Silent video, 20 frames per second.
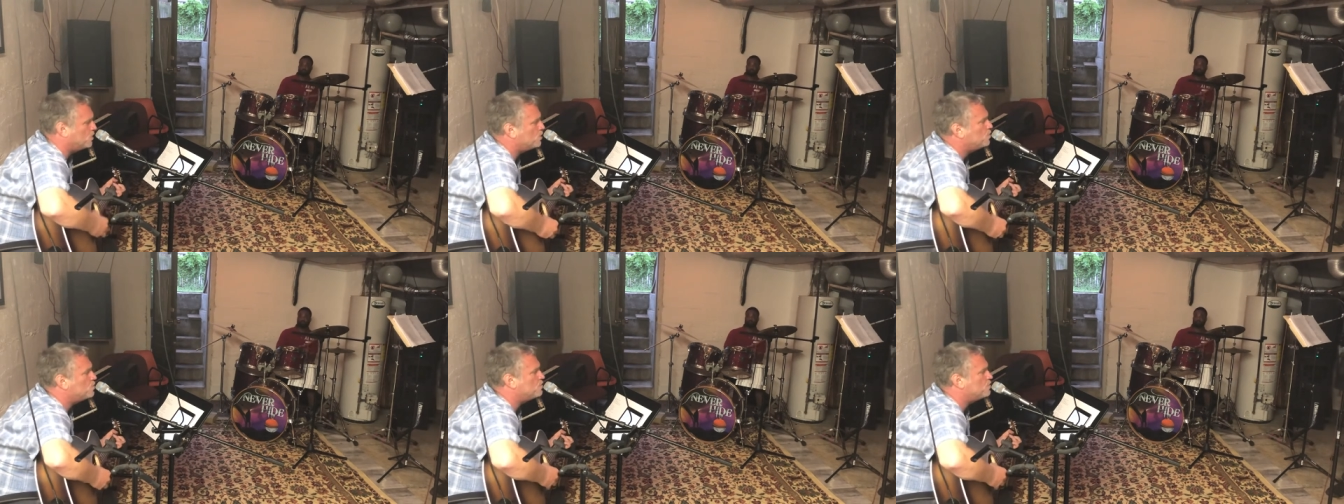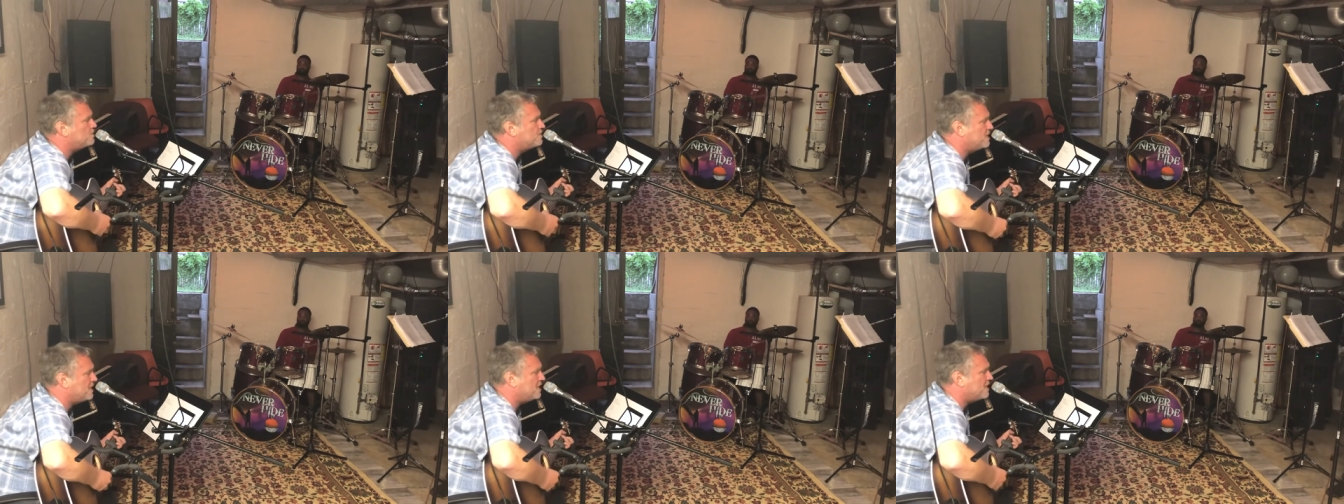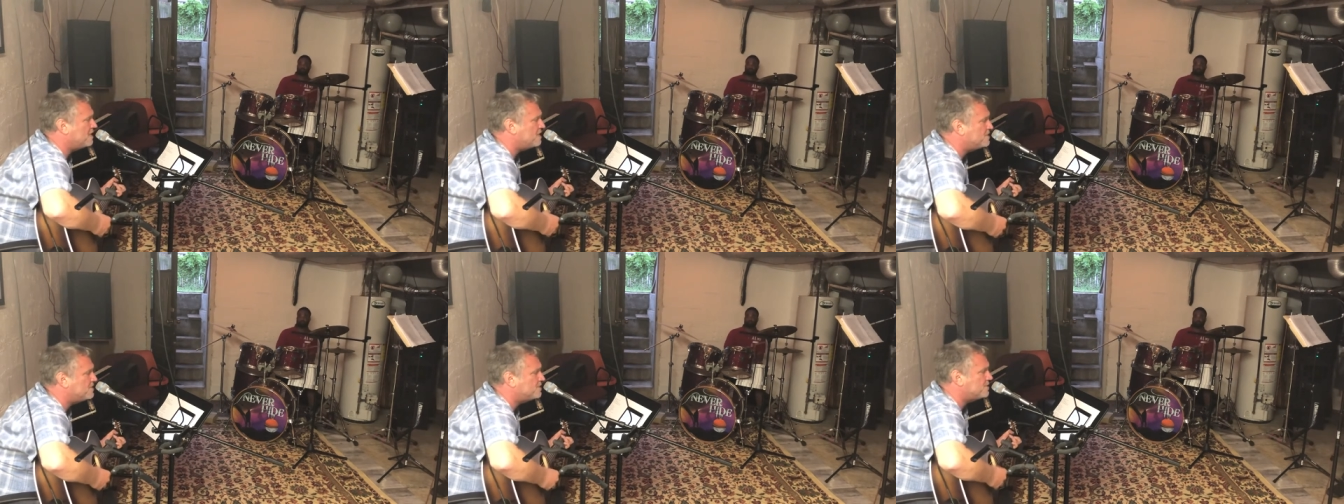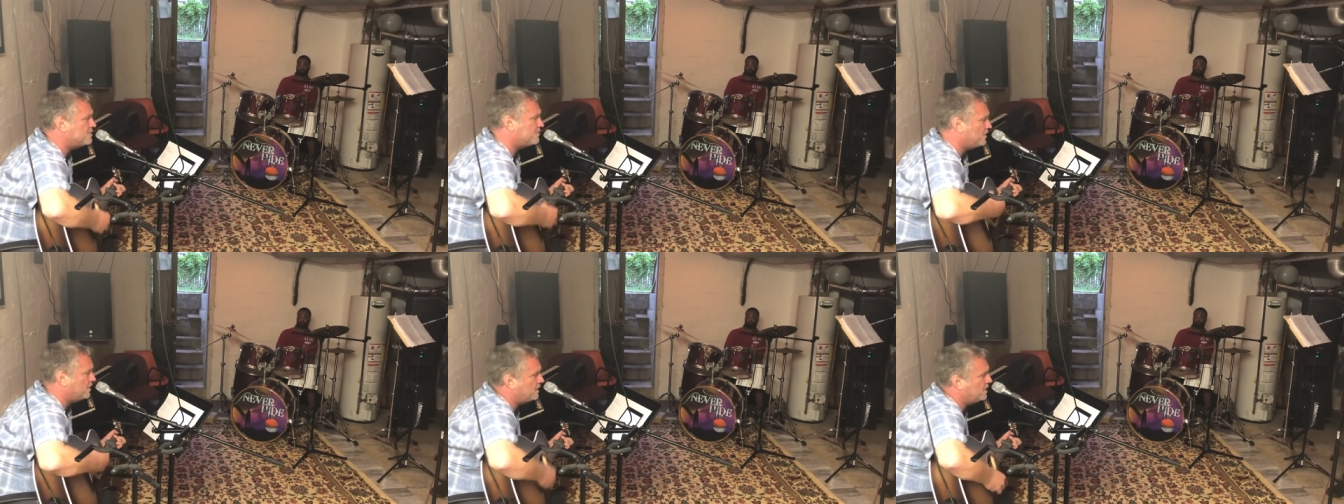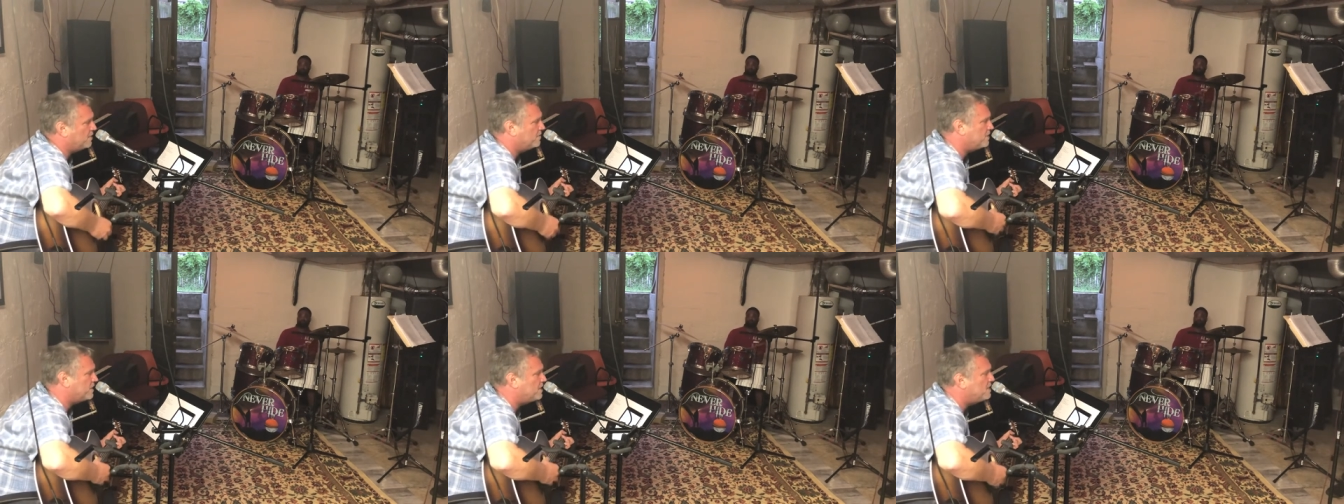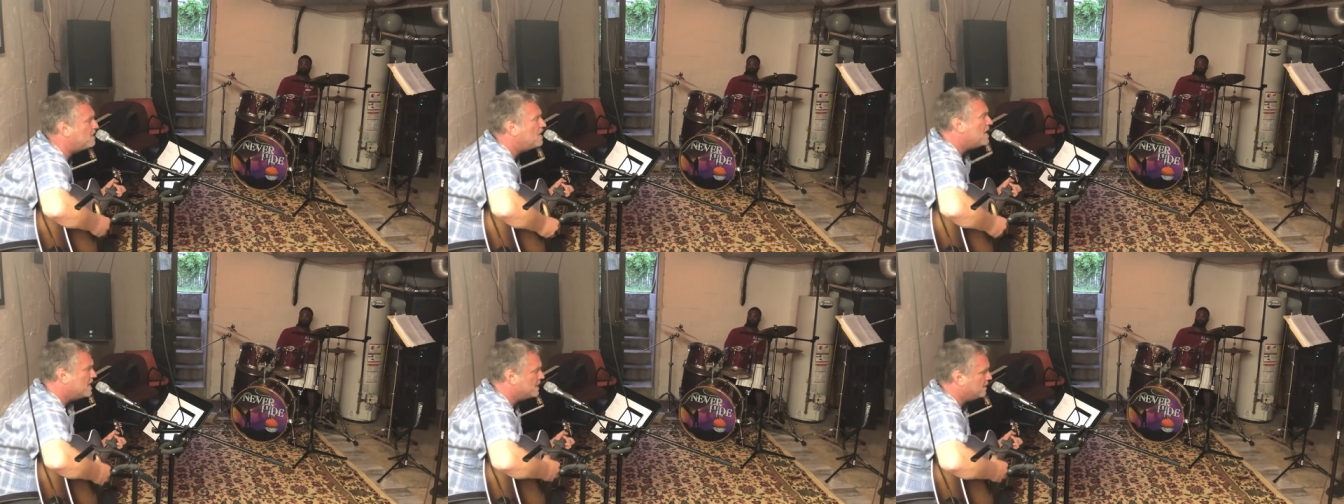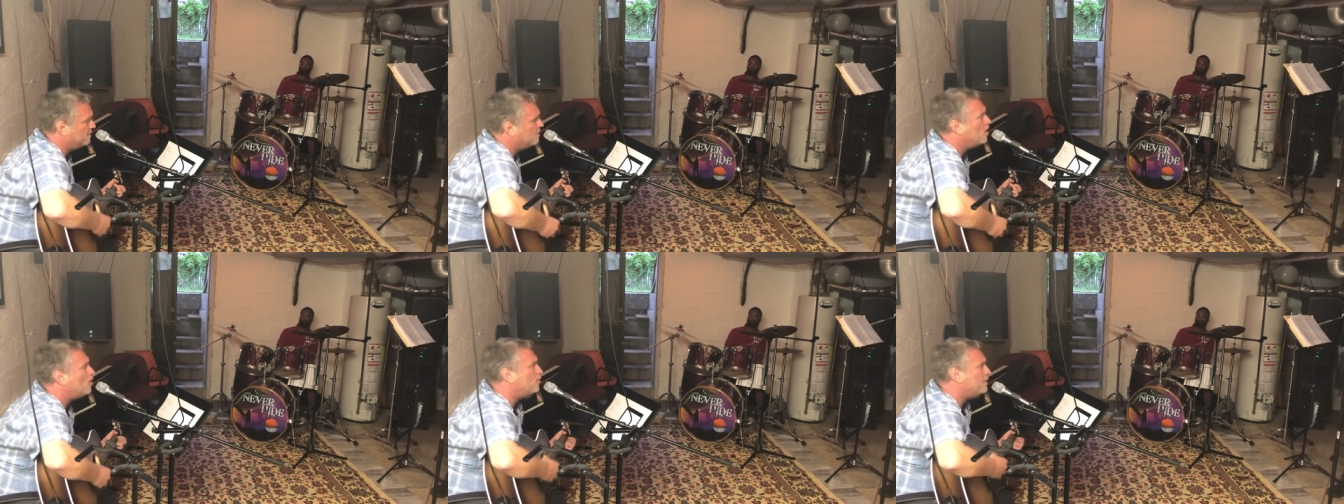old debts forgiven.
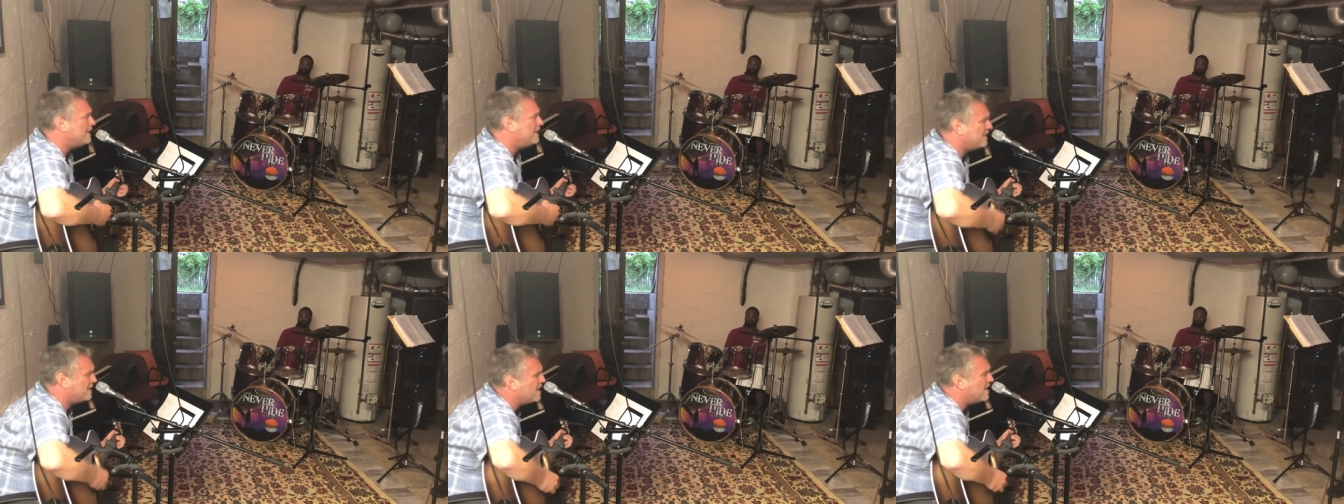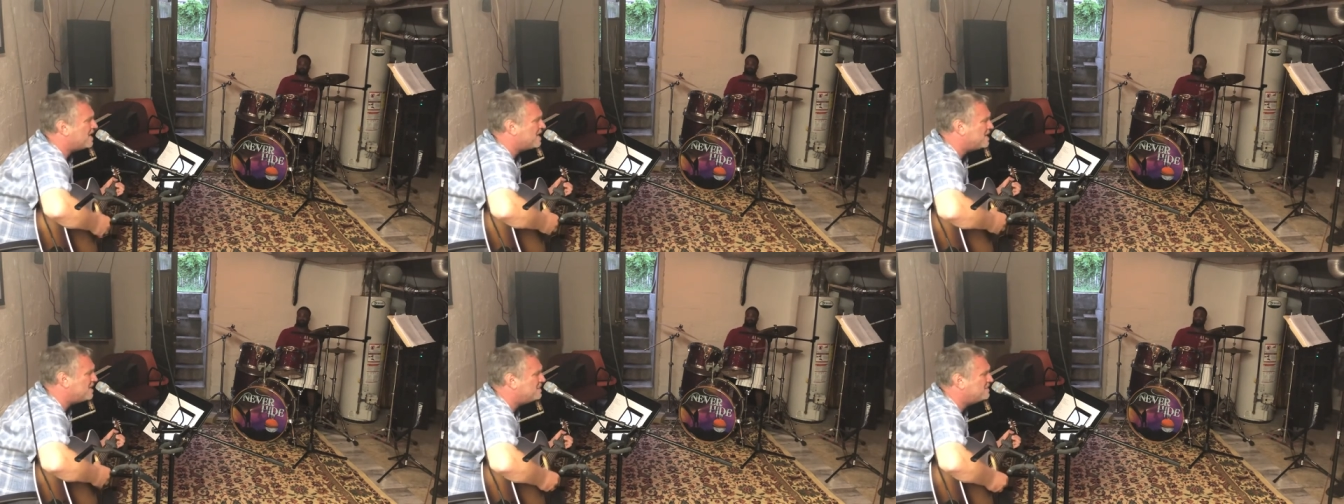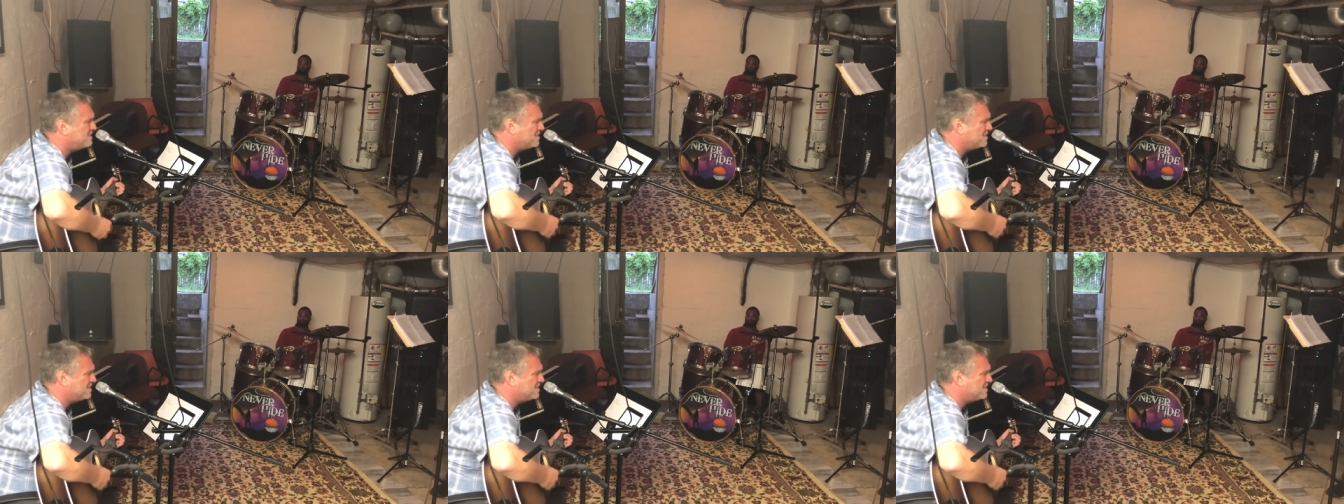You've only got